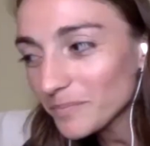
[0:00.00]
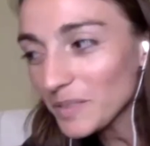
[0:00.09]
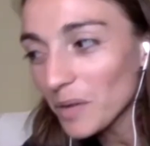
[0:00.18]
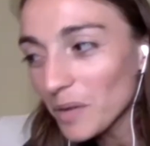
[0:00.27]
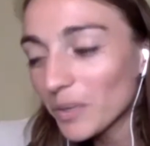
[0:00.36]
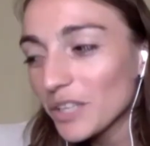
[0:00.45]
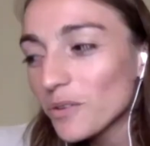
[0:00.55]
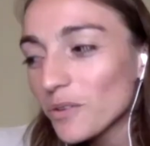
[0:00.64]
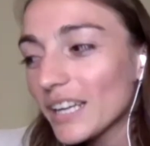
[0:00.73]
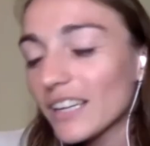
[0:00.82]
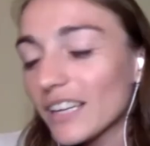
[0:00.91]
but you
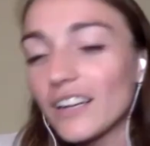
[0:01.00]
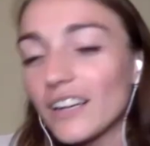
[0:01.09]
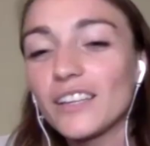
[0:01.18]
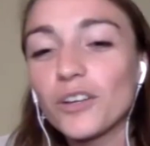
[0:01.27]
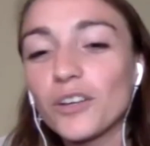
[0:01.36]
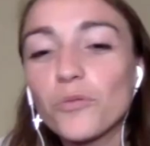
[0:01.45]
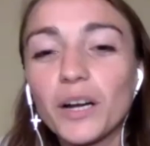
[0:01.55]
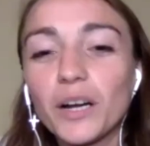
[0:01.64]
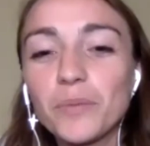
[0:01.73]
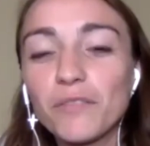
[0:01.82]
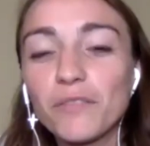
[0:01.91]
like your
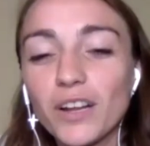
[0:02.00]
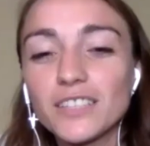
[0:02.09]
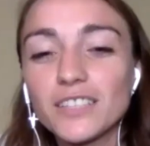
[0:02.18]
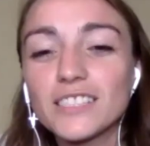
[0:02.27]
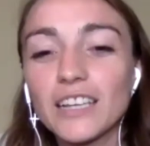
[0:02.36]
rugby friends